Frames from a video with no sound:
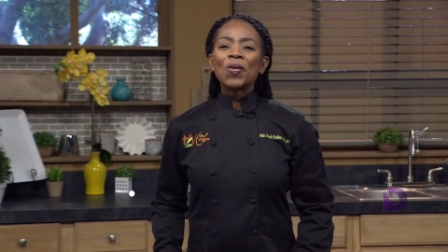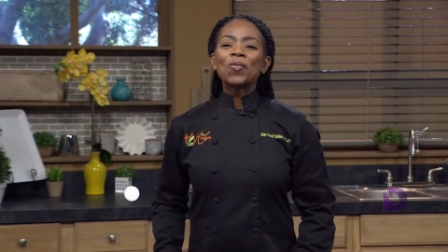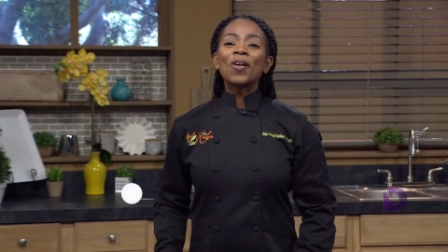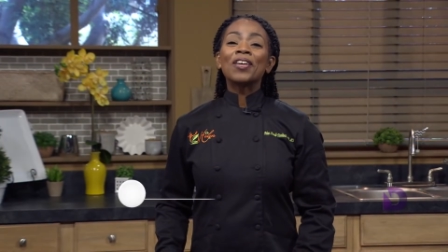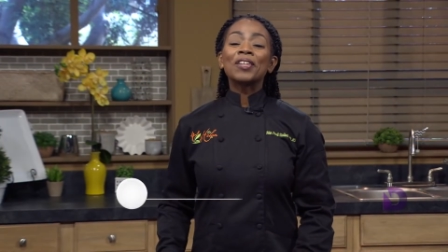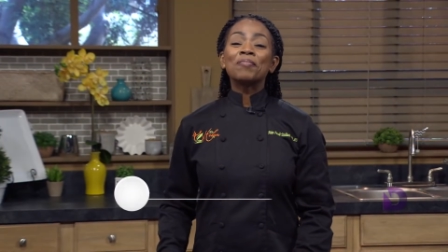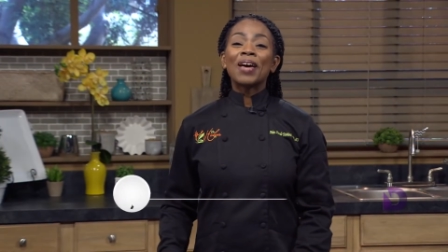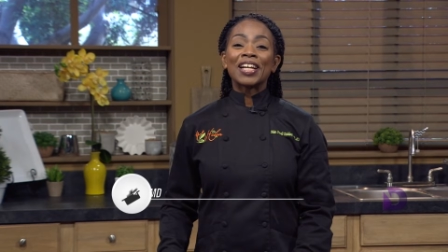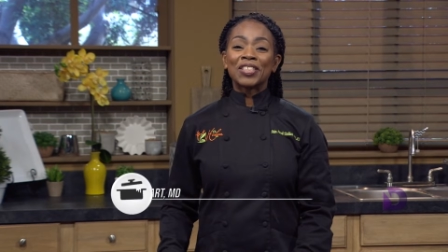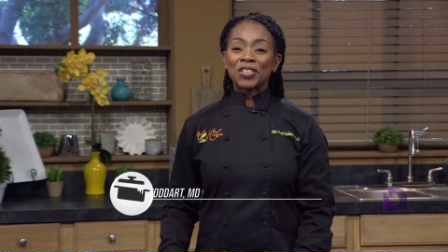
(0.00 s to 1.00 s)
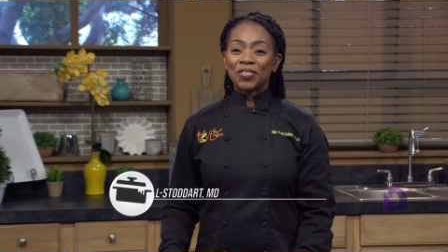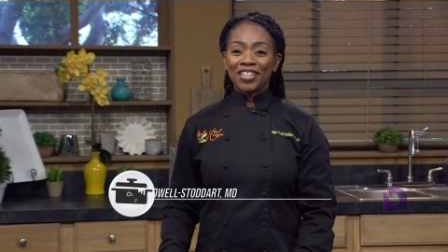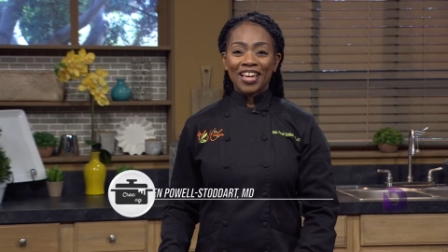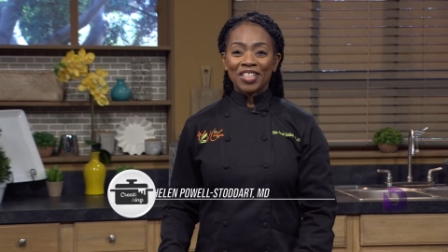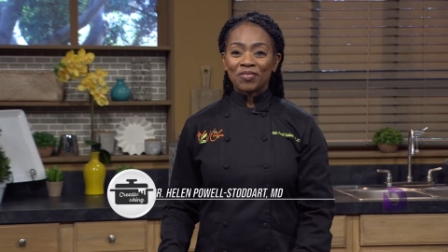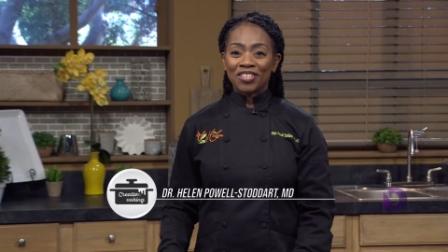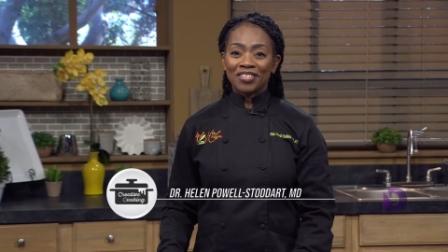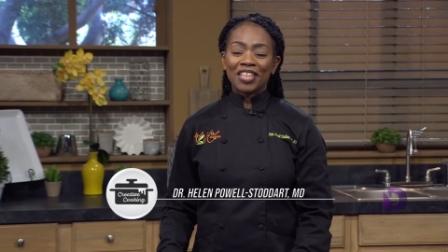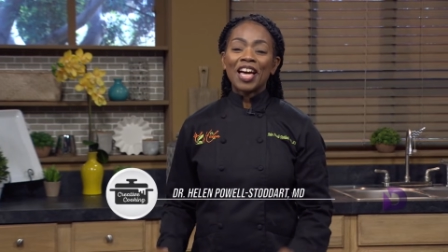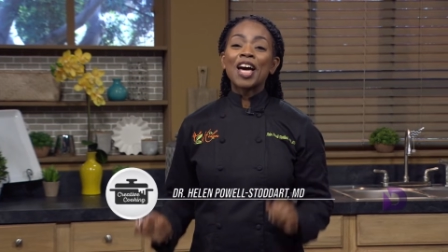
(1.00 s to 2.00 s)
Welcome back to Creative
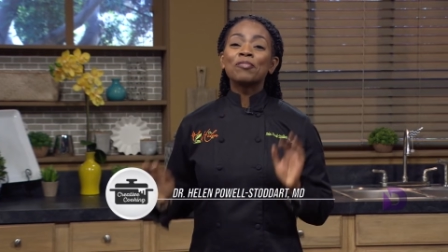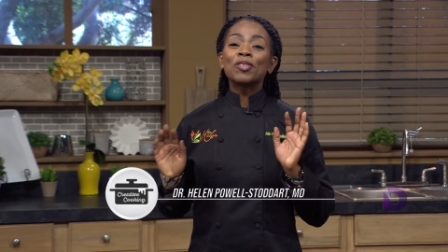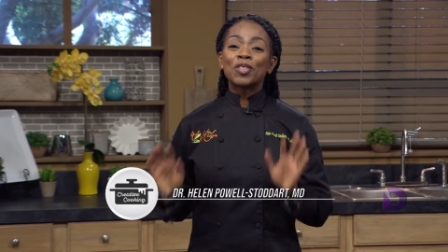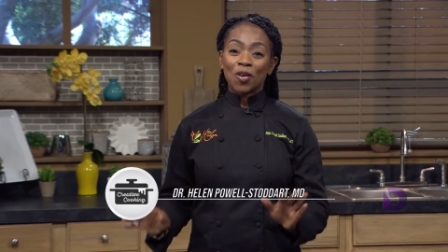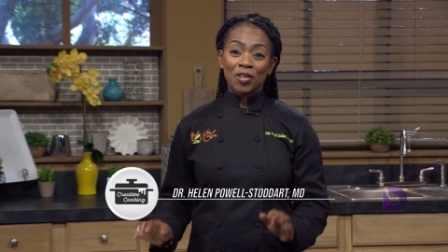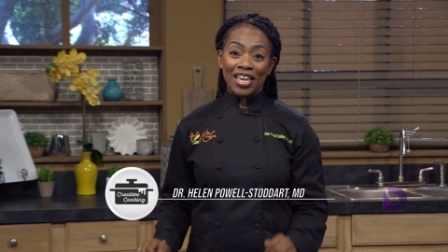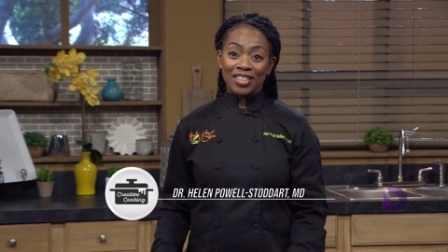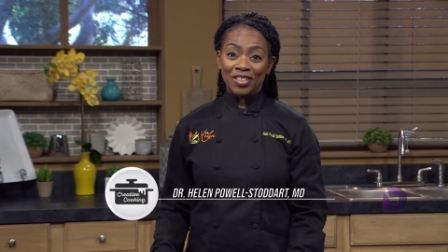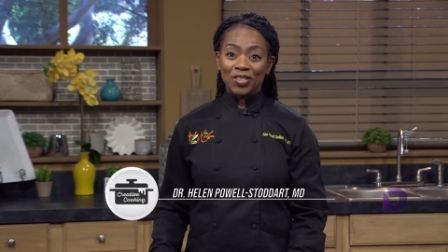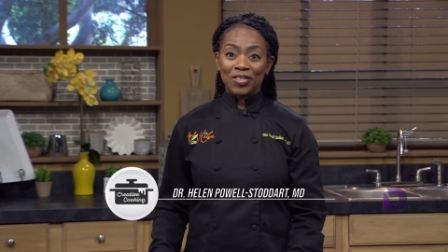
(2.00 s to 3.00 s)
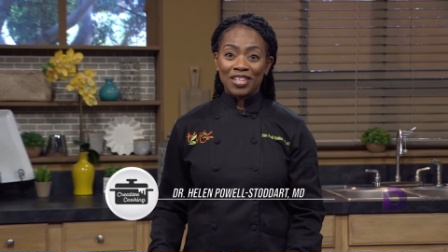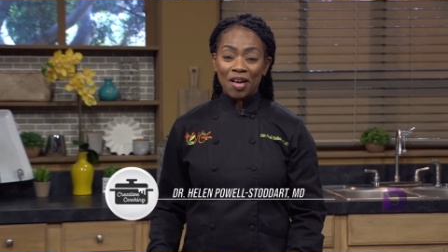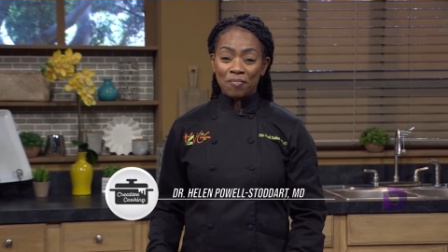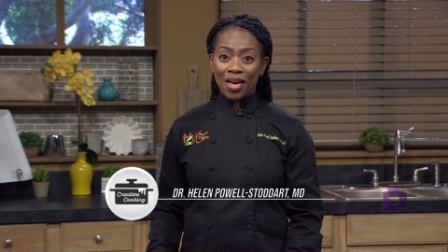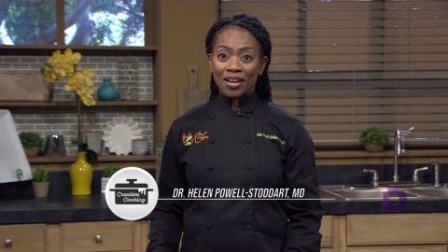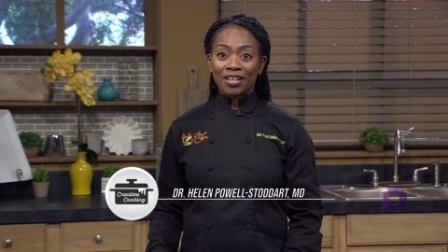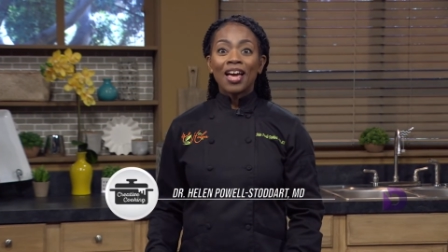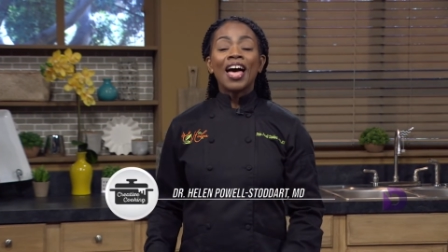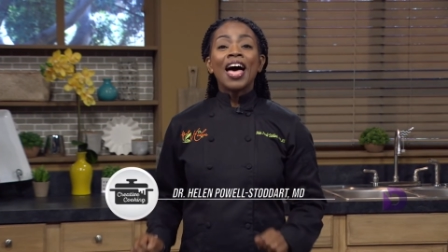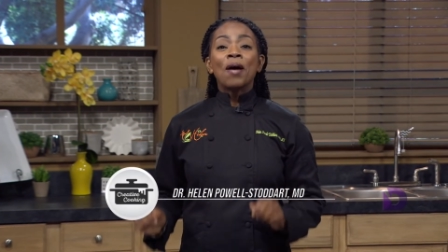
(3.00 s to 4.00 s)
Cooking. I'm so glad that you stopped back
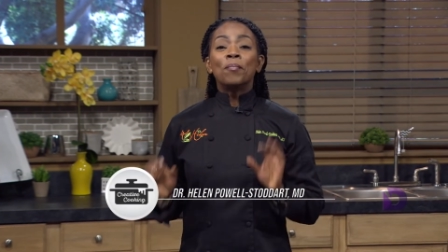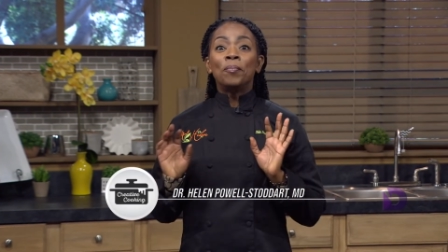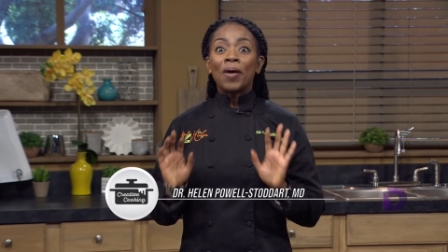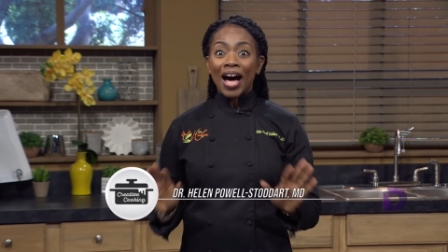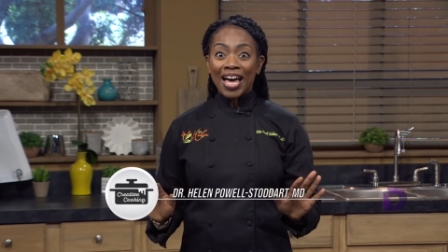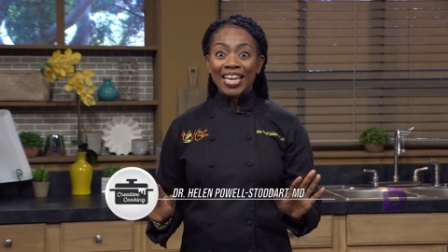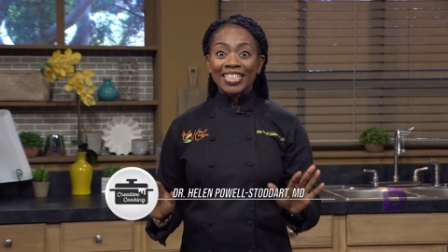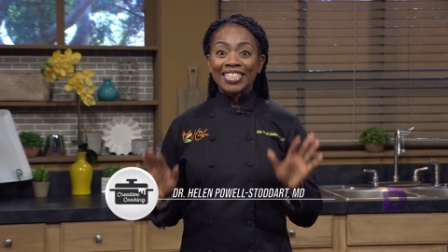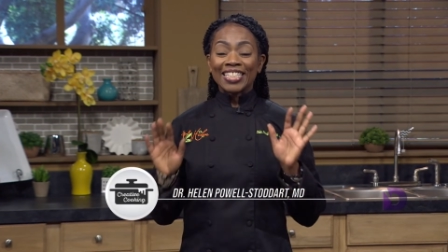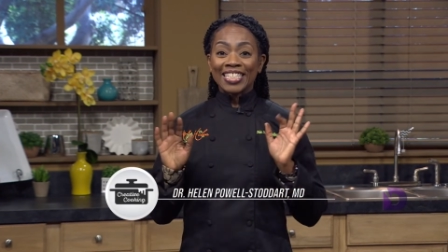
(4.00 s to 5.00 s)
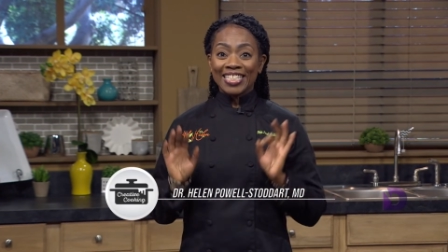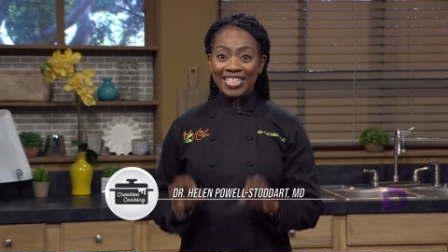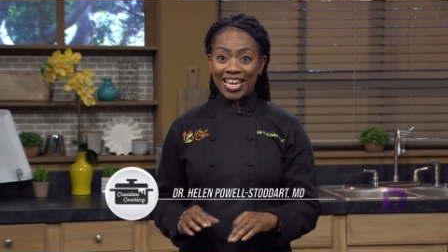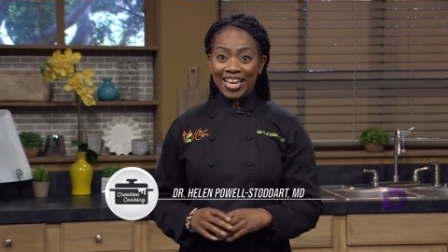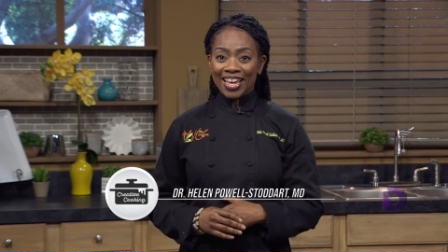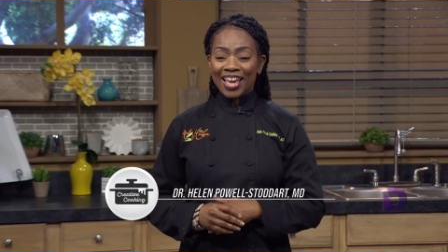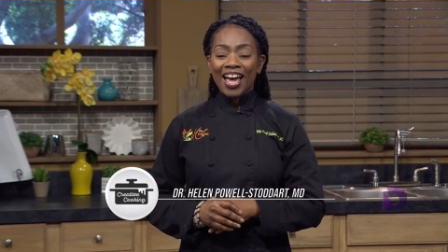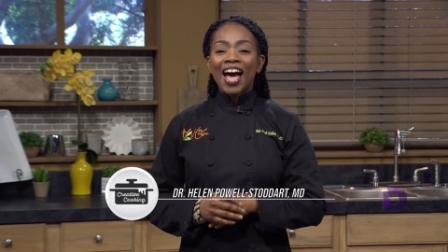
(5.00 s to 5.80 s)
by today.